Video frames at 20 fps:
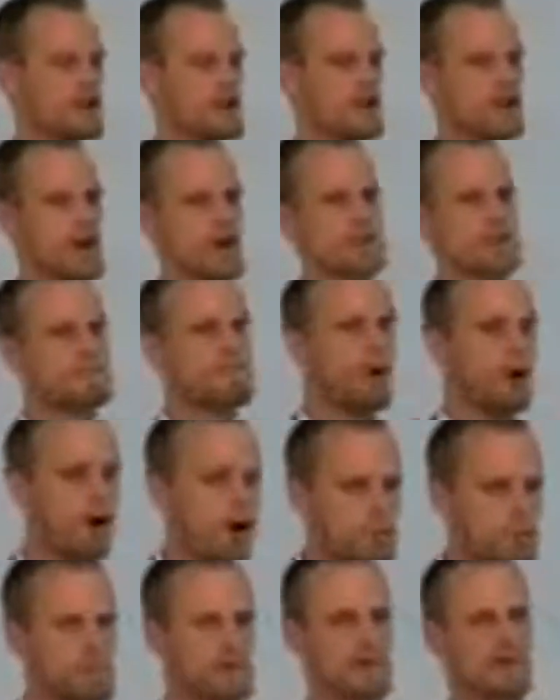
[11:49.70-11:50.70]
God's
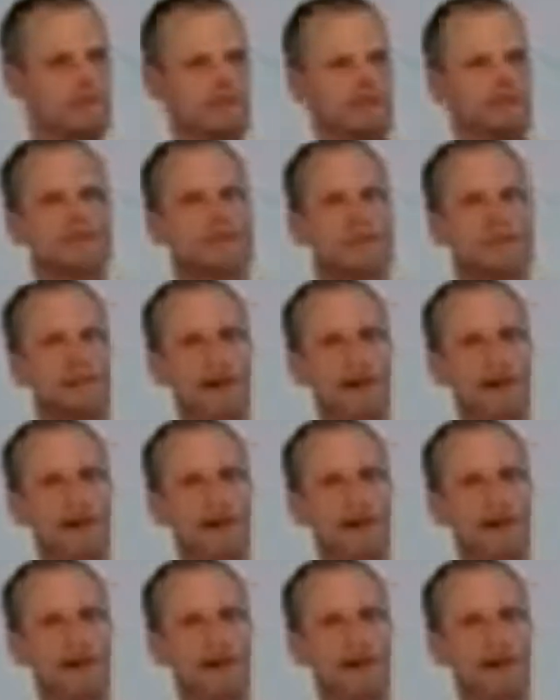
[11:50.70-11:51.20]
purpose for